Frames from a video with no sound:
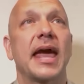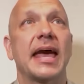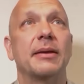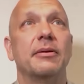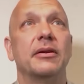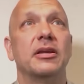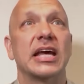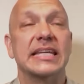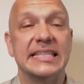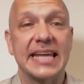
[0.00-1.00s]
and
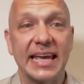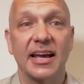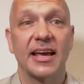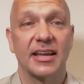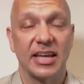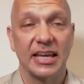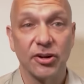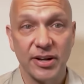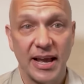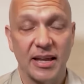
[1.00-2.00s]
and data and
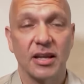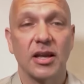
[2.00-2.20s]
internet